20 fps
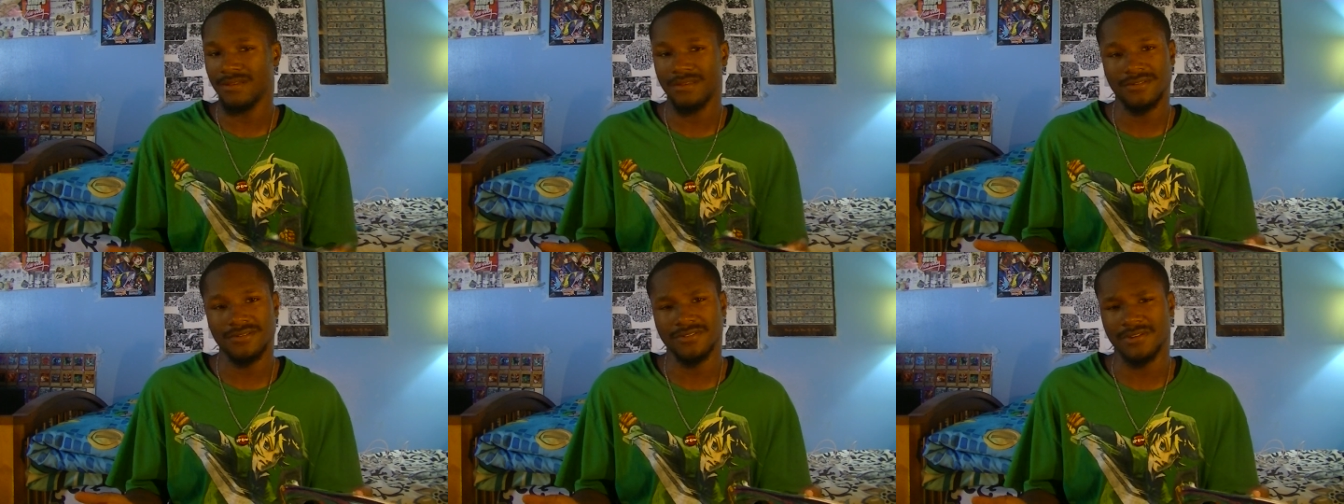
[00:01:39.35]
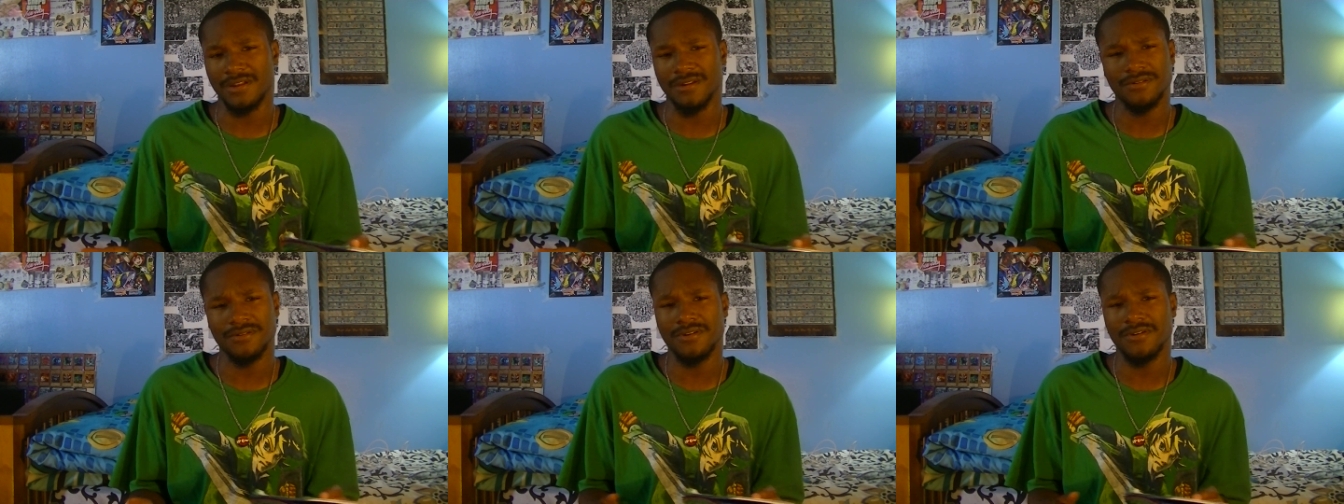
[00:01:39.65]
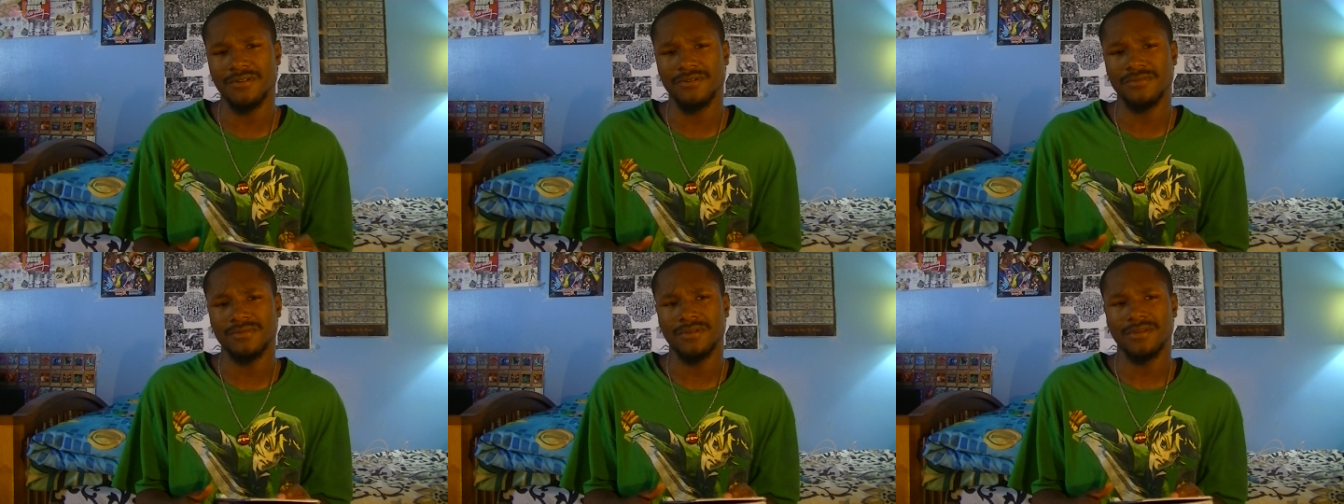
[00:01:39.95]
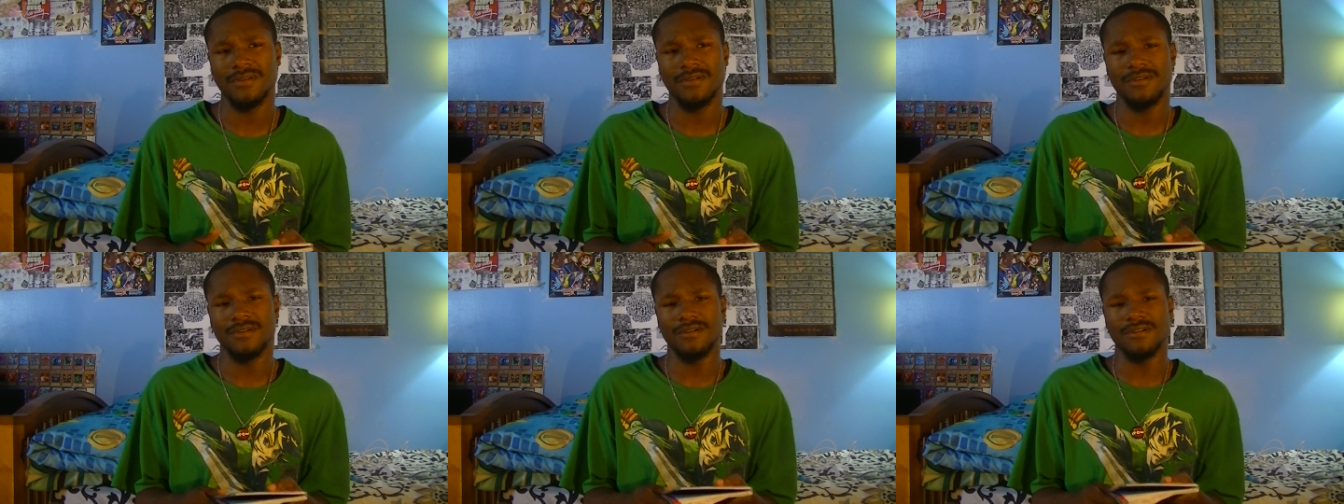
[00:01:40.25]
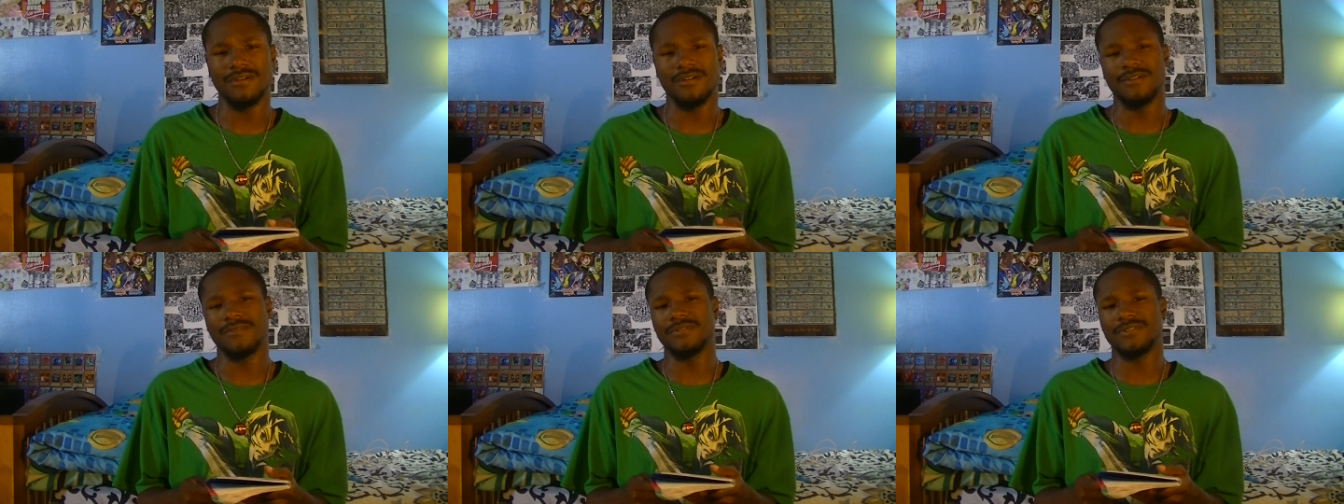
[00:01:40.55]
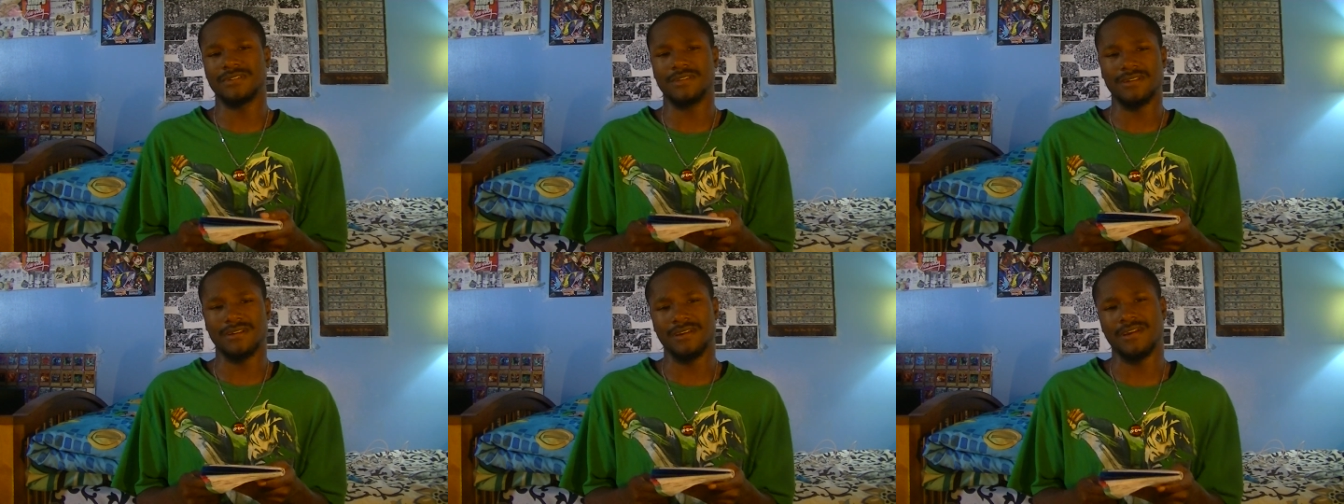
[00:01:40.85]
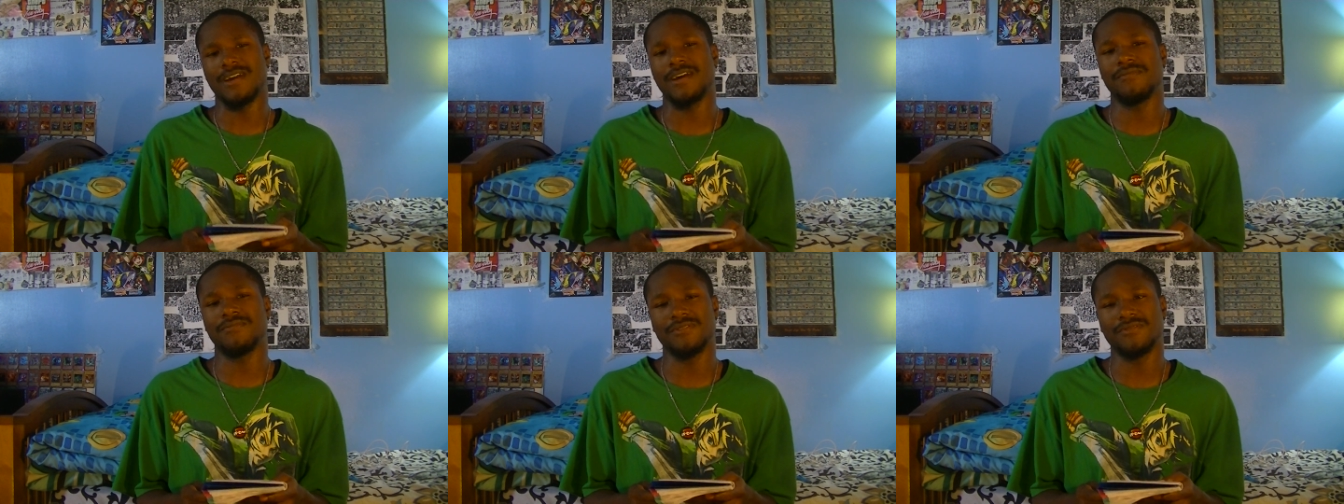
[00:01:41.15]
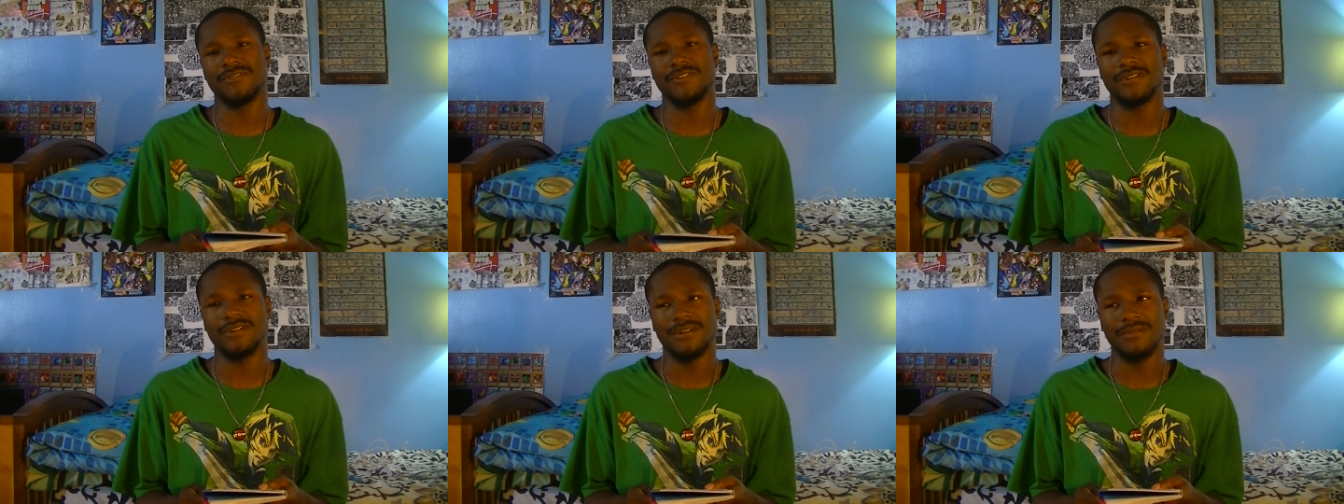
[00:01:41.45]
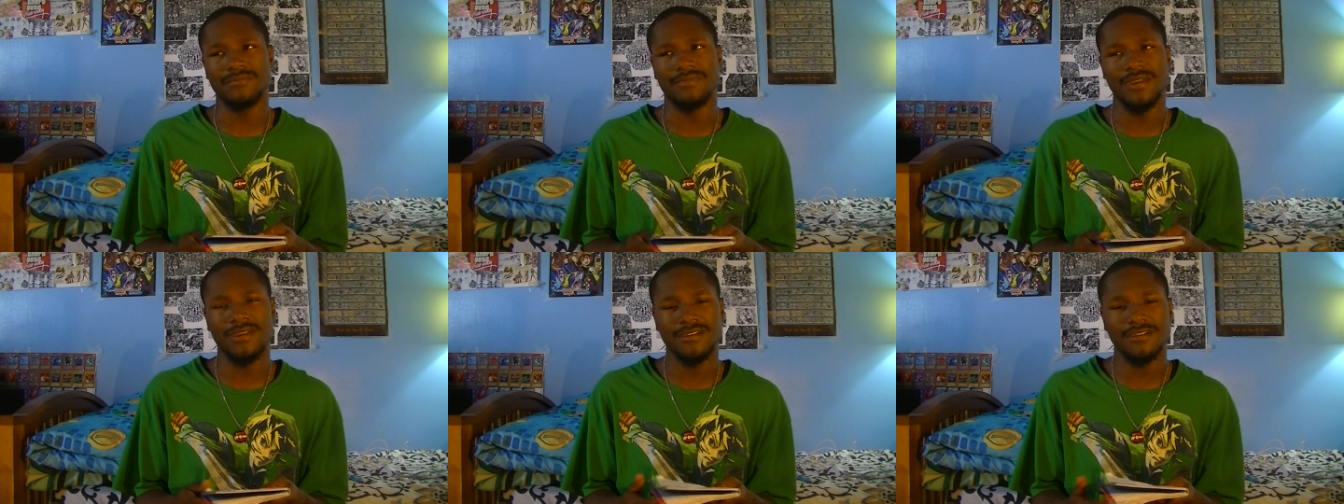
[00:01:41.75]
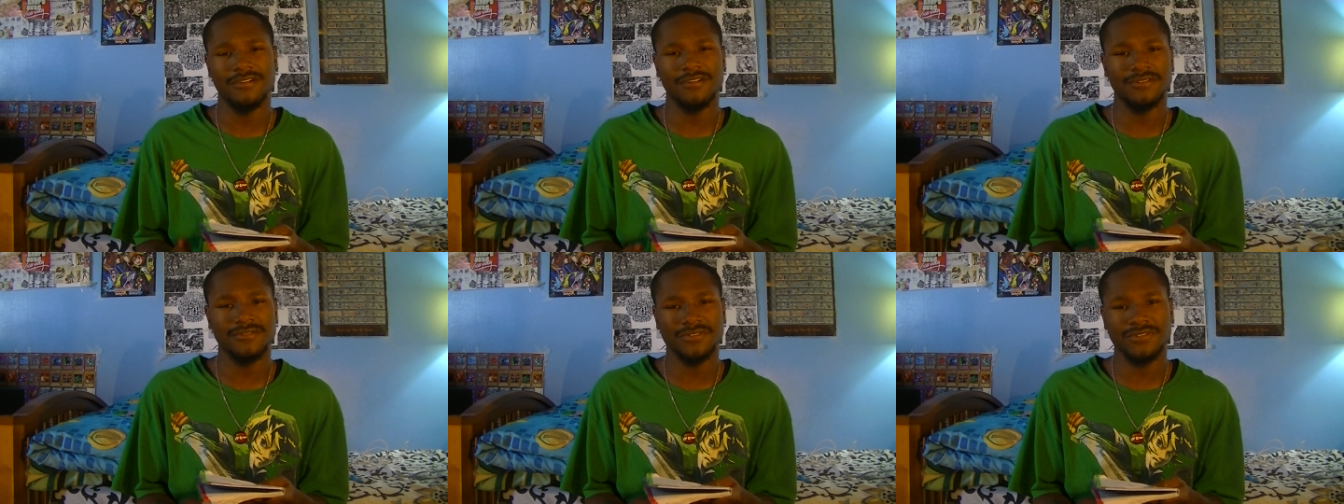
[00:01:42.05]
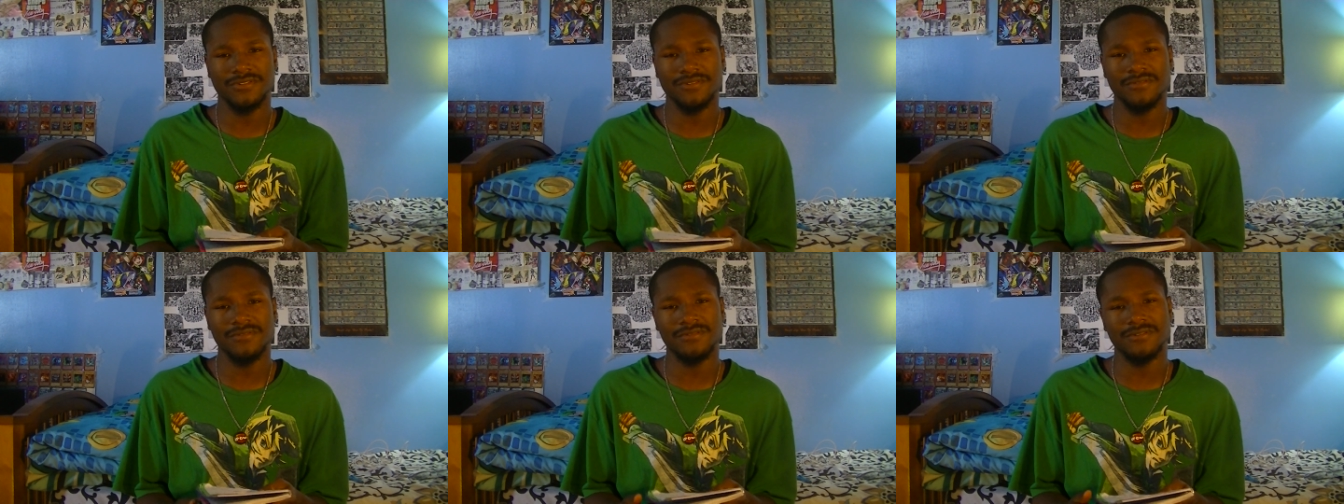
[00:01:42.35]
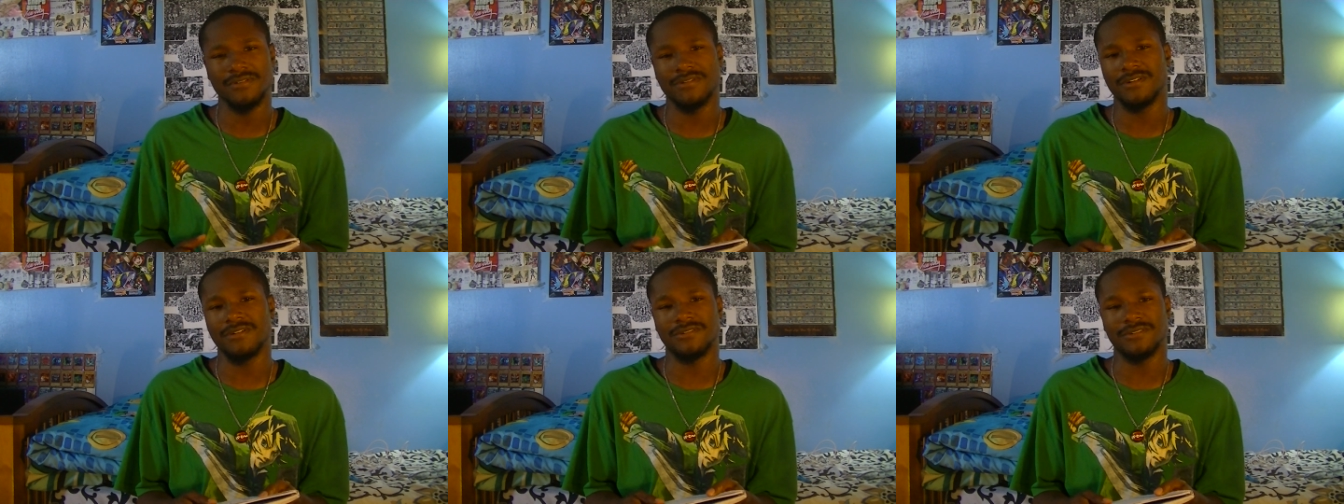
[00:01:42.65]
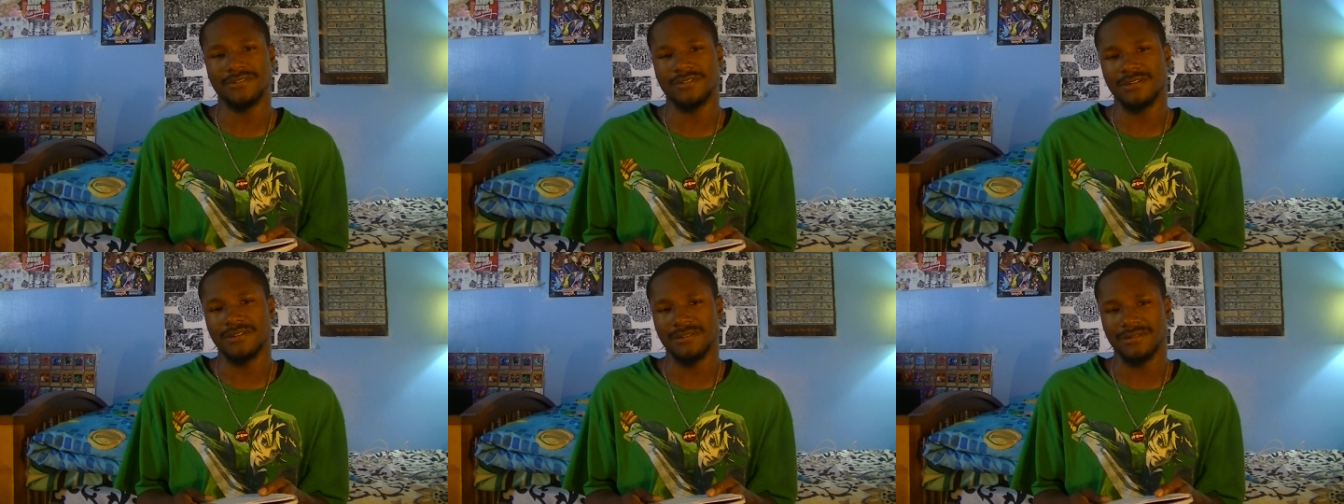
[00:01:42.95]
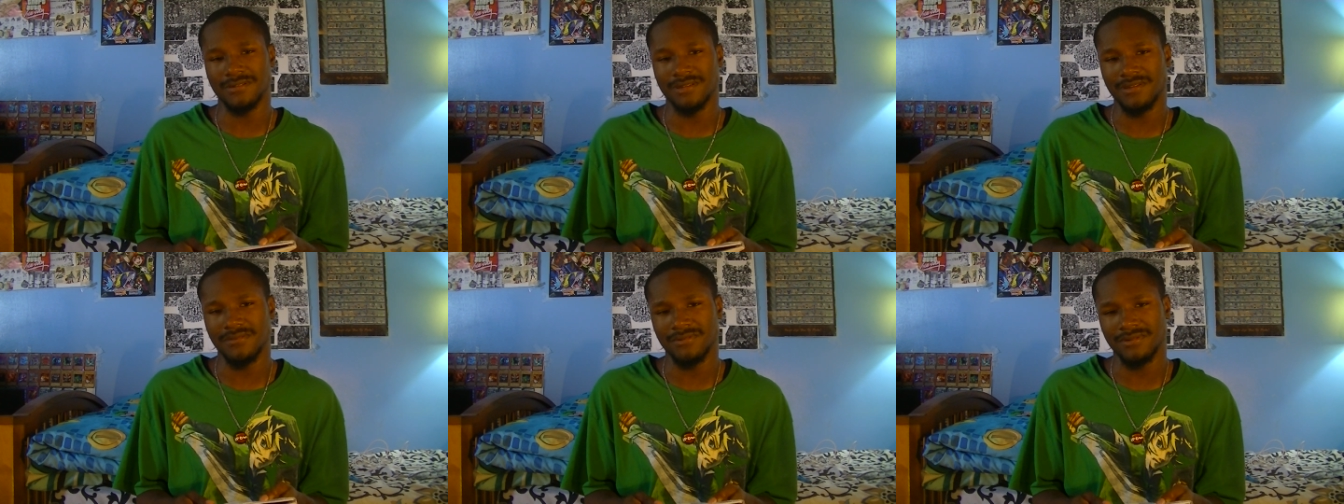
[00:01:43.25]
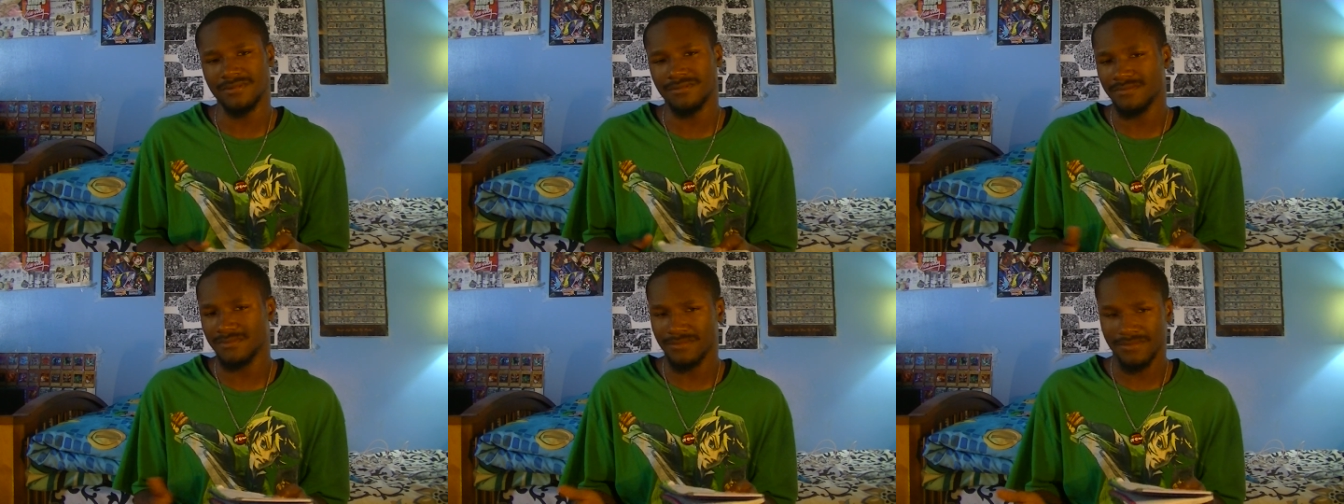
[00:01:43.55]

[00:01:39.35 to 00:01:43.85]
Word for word: So I don't know uh, what's gonna happen if they're gonna make a Ghost two or they're just gonna leave it.